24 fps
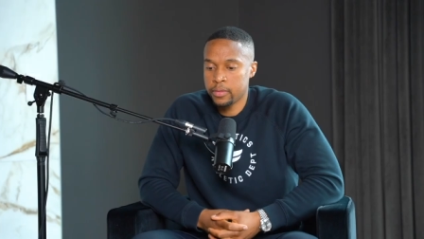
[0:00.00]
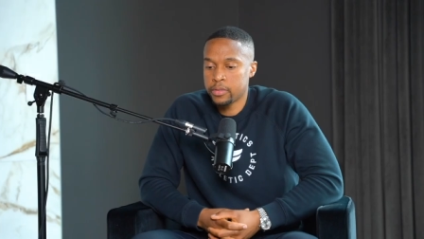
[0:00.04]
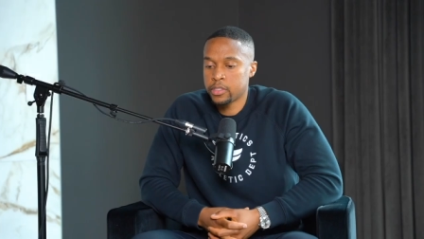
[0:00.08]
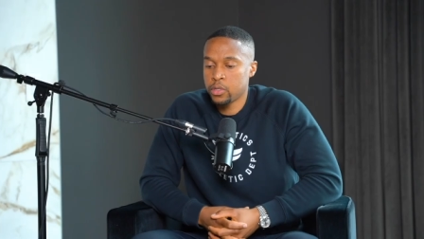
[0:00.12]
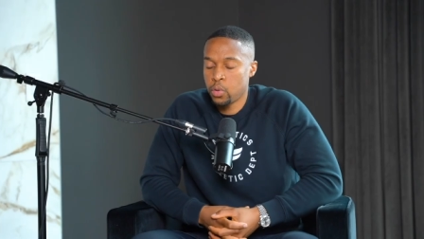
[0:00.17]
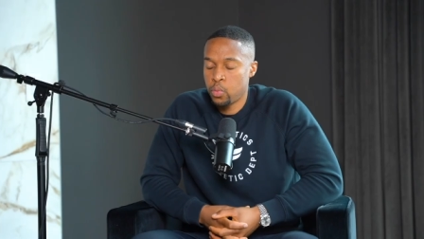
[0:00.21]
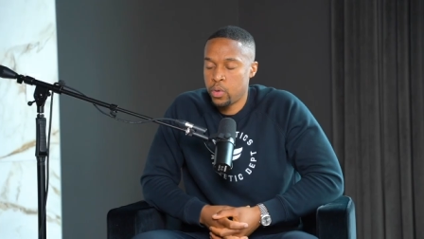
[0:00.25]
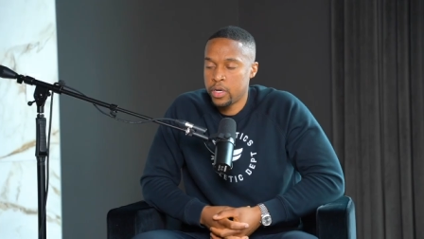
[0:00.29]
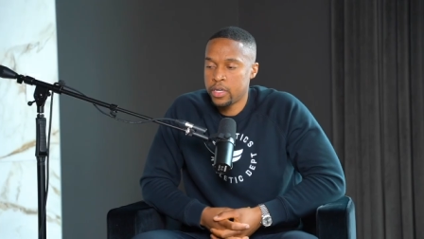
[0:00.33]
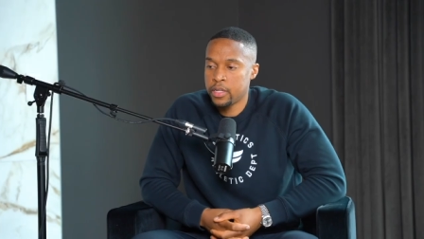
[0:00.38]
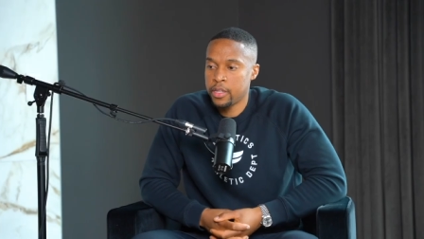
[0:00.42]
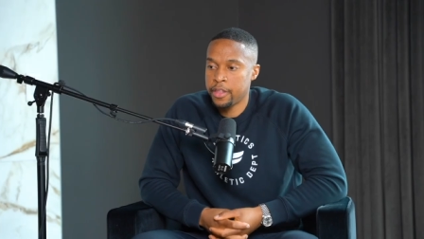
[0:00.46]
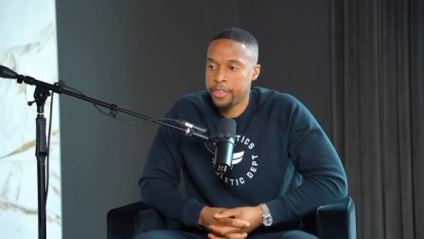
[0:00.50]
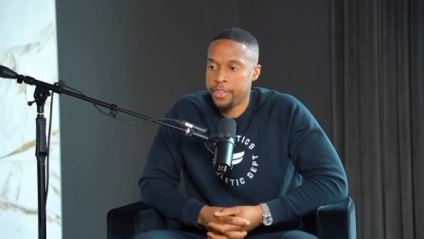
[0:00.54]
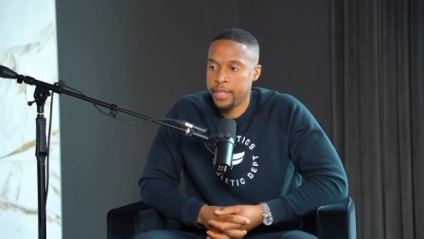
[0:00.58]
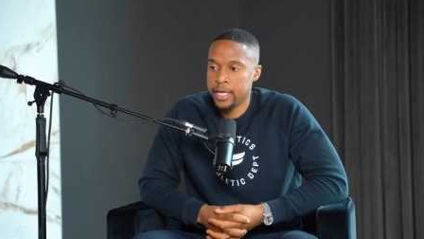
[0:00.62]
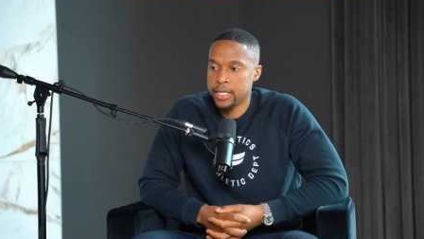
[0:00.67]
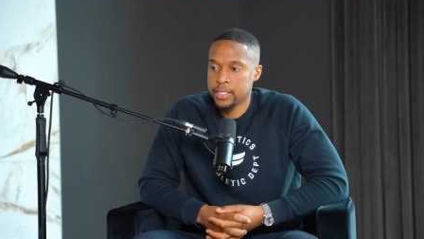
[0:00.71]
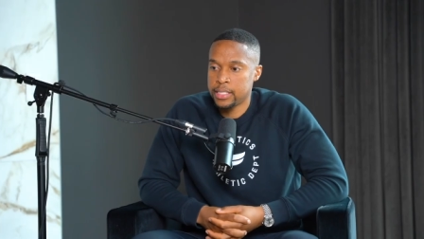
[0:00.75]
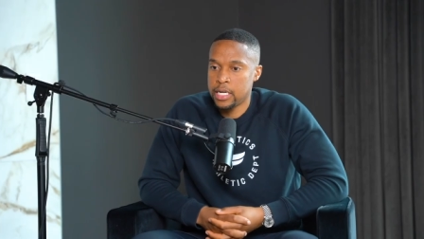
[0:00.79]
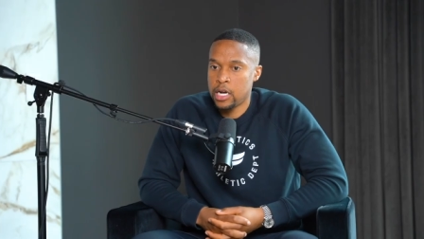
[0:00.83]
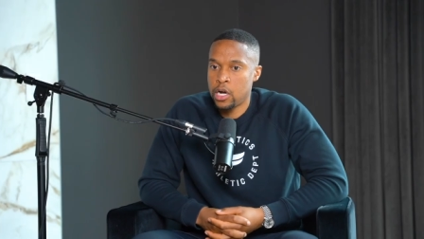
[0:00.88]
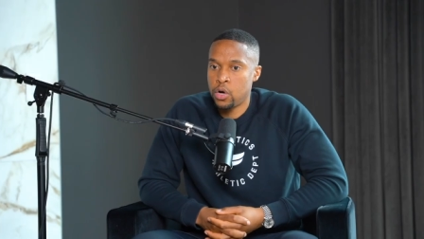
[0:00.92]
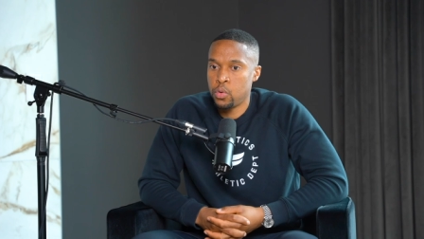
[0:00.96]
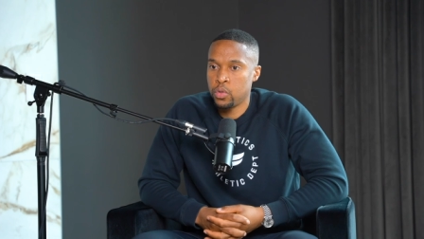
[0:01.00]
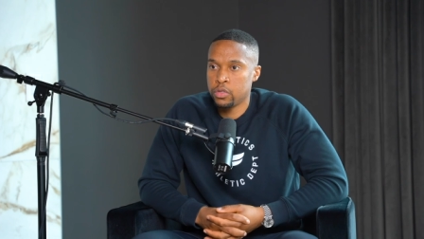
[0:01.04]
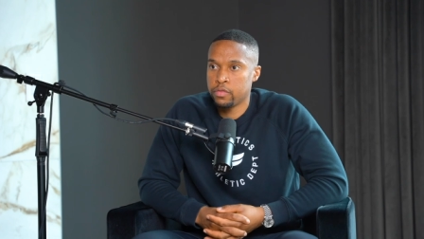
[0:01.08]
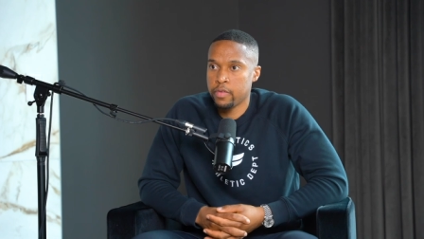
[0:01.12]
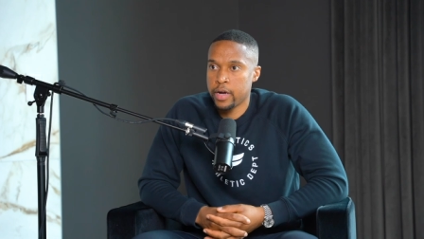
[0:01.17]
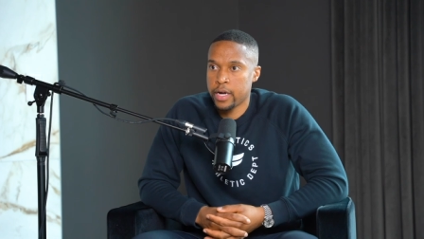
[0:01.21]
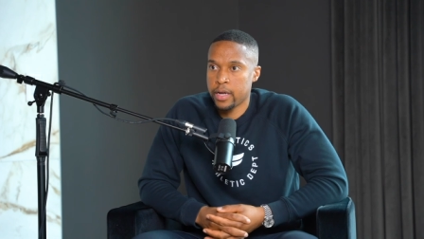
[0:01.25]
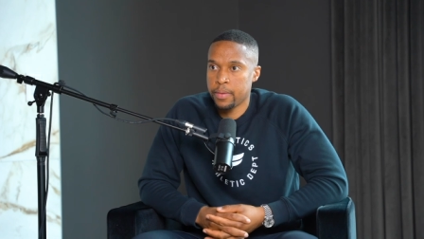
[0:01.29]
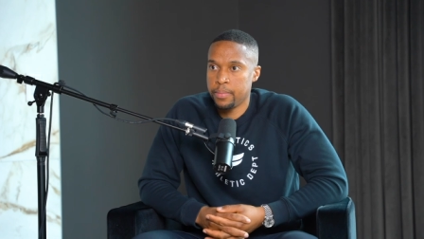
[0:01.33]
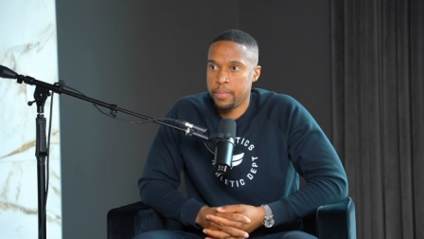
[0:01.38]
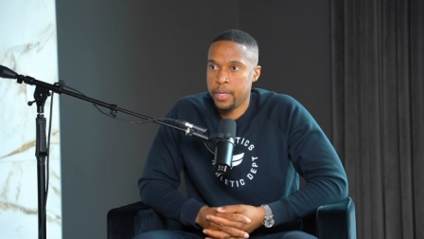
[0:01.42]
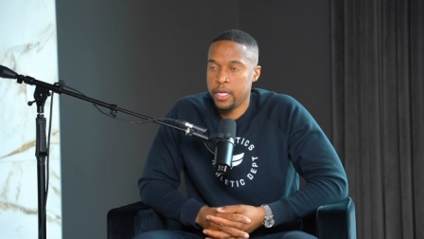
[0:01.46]
one so one of the things that I always
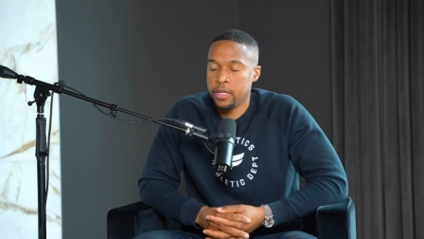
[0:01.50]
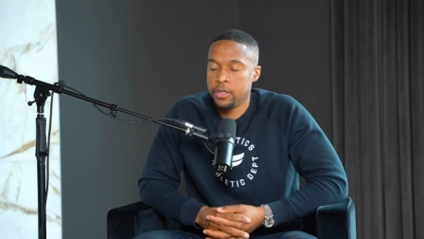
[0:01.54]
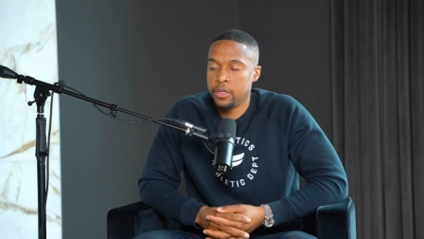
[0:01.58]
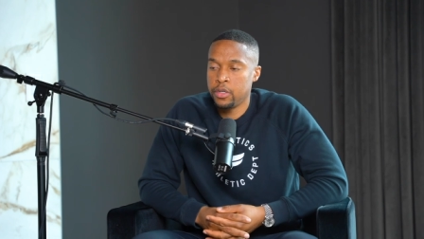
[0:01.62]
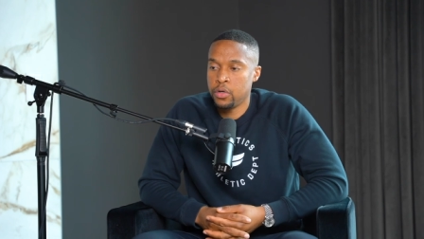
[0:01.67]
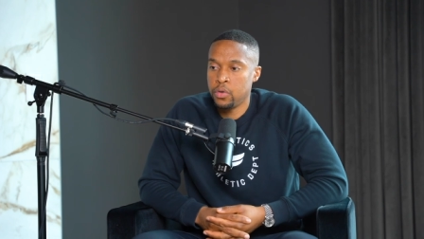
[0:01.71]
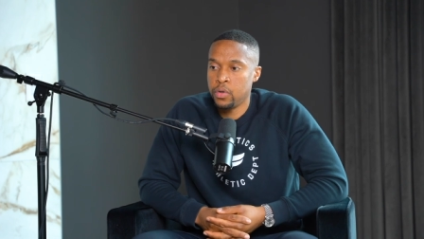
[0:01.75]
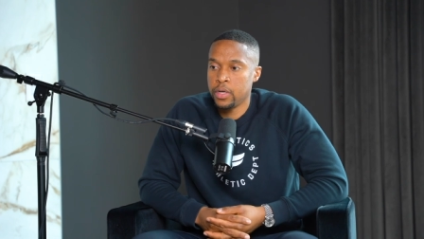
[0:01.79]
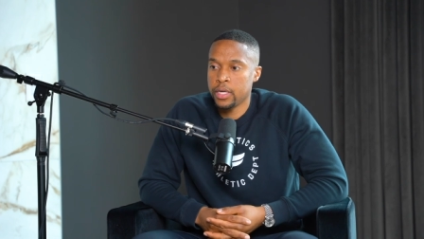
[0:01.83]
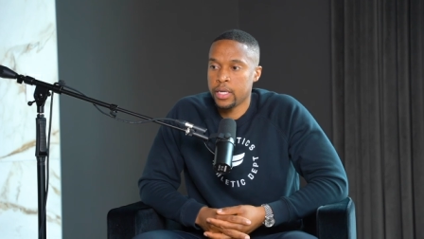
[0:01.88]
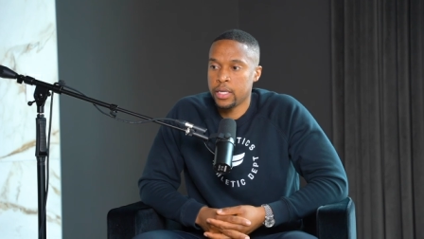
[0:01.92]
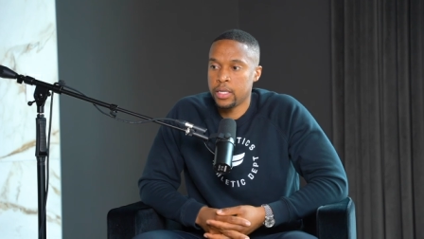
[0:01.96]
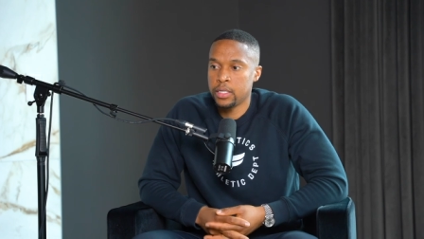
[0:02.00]
recommend doing